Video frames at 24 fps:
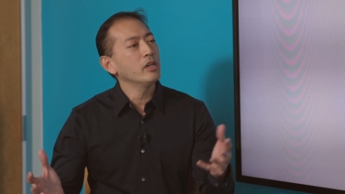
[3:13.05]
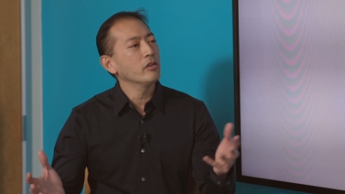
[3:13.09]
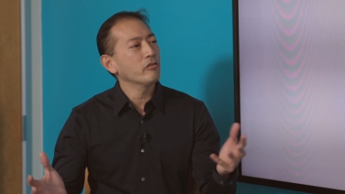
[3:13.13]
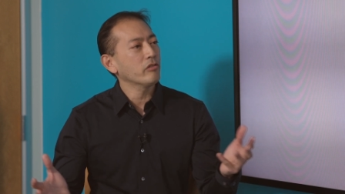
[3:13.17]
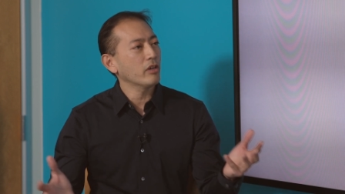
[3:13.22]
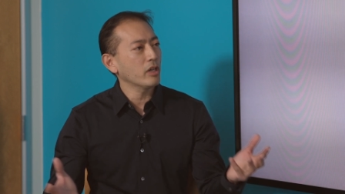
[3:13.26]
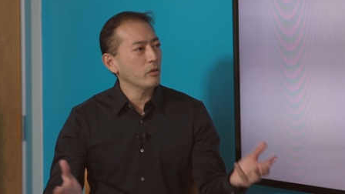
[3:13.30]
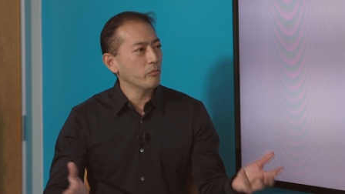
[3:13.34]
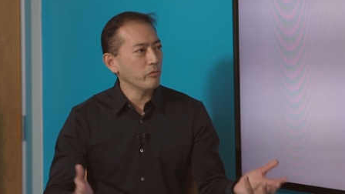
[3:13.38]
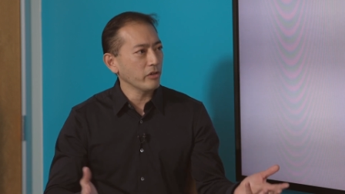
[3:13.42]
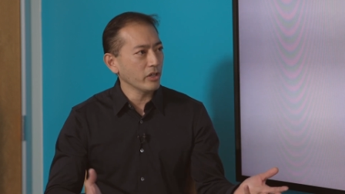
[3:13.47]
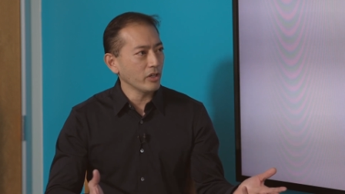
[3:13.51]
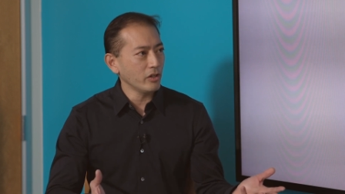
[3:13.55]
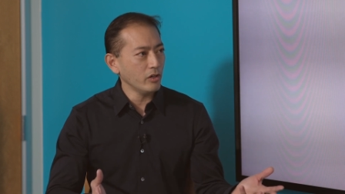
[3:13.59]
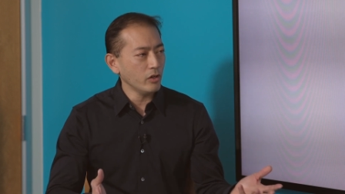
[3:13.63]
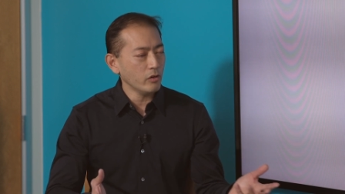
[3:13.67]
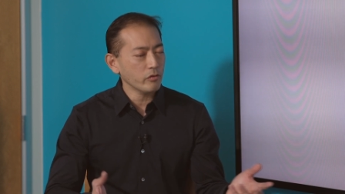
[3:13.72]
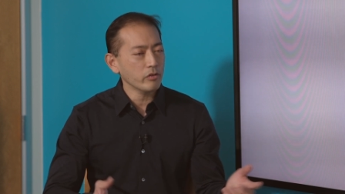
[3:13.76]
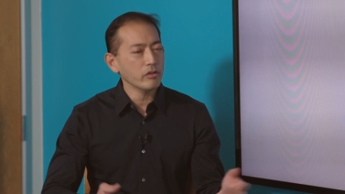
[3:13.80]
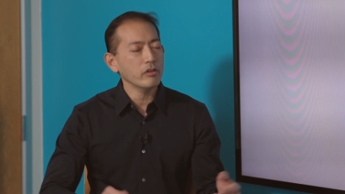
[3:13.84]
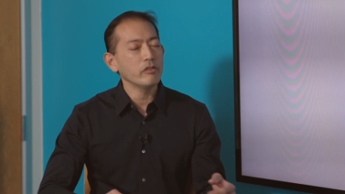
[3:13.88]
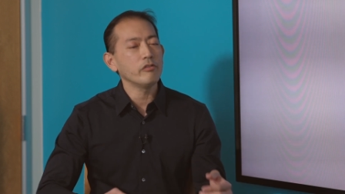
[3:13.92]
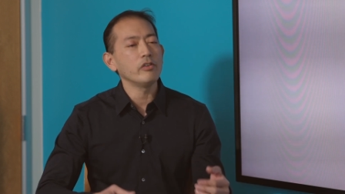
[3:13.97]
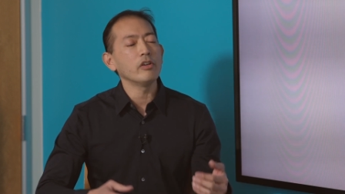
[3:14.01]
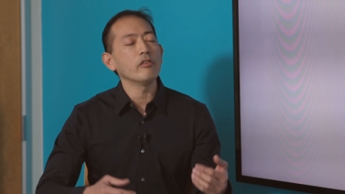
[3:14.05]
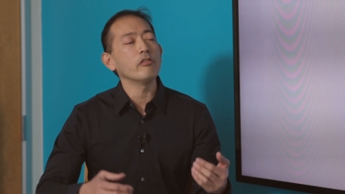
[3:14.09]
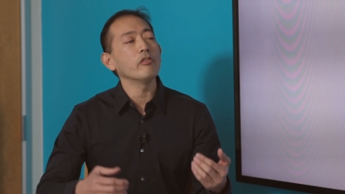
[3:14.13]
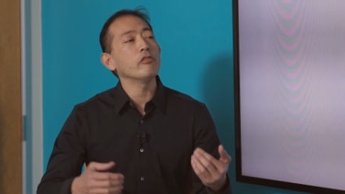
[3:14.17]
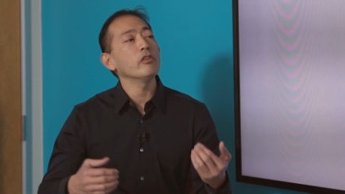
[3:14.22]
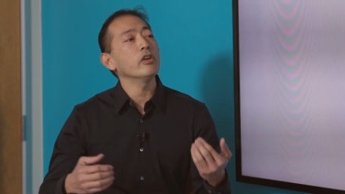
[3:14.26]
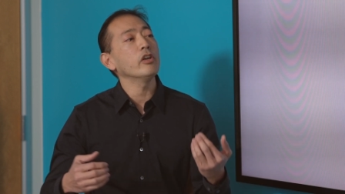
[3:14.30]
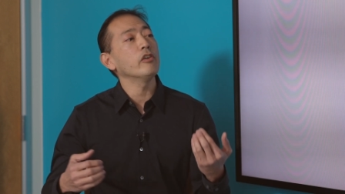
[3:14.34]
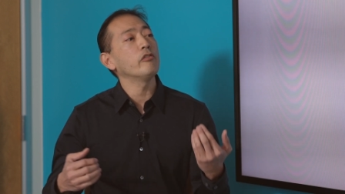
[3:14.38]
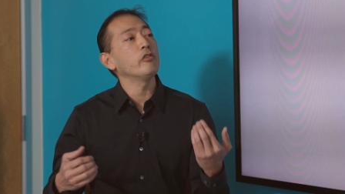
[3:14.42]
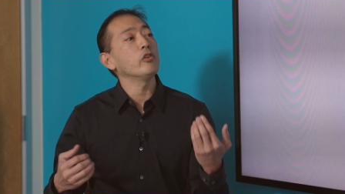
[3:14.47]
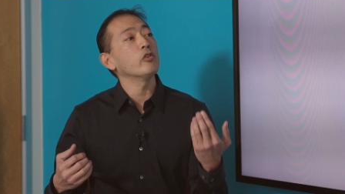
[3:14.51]
try to bring it over. If you're
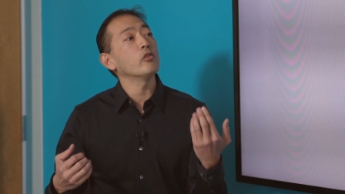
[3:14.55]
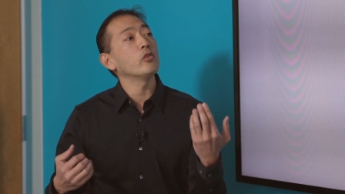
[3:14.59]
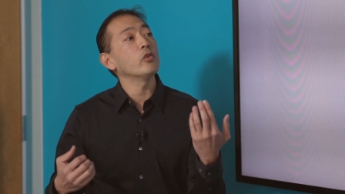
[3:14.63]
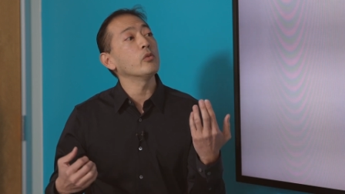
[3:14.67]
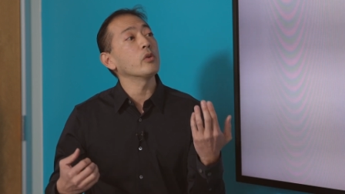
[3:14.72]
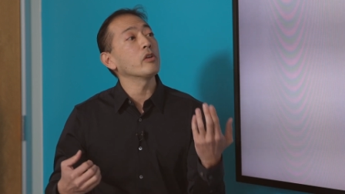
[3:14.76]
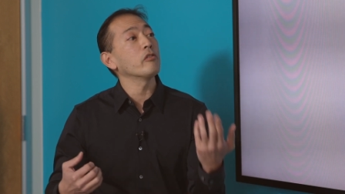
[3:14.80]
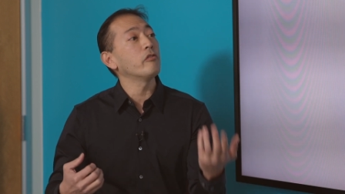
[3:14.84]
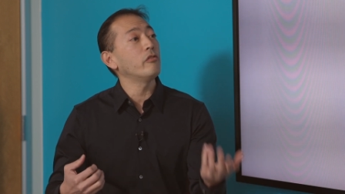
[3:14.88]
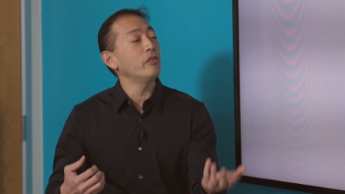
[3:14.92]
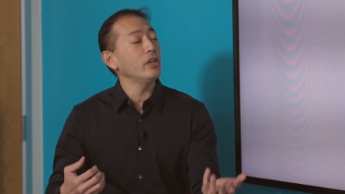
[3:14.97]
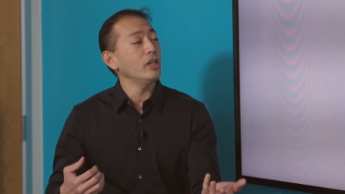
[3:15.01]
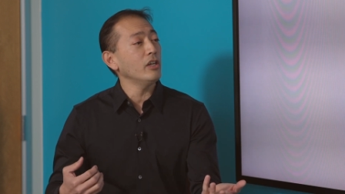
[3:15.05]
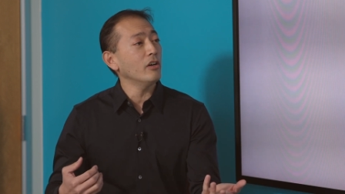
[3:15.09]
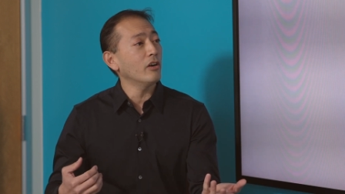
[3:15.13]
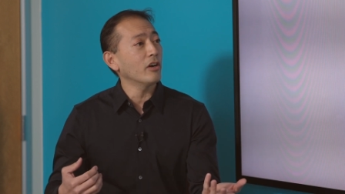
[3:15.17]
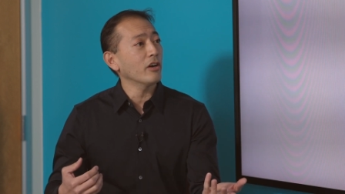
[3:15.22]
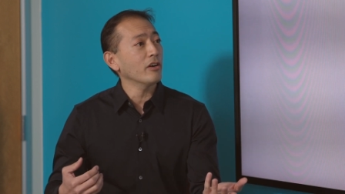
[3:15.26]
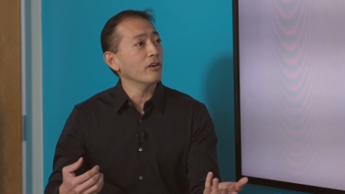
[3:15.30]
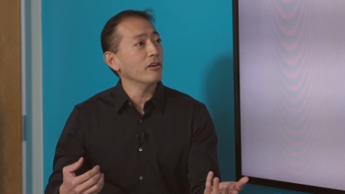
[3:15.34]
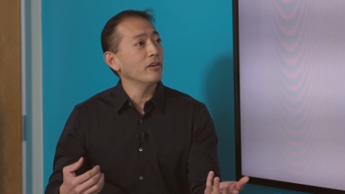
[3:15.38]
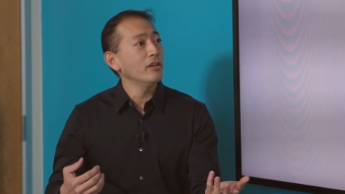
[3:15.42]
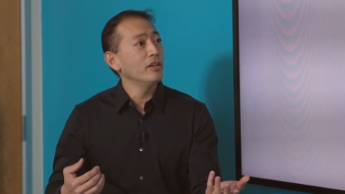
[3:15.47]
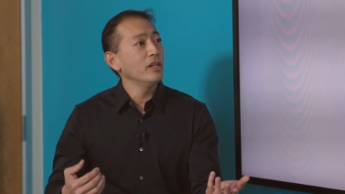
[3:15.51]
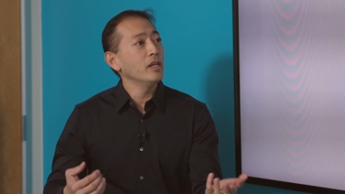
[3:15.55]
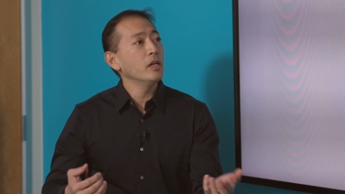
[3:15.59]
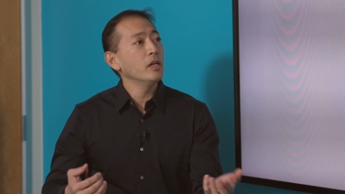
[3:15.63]
right. if you're doing VR,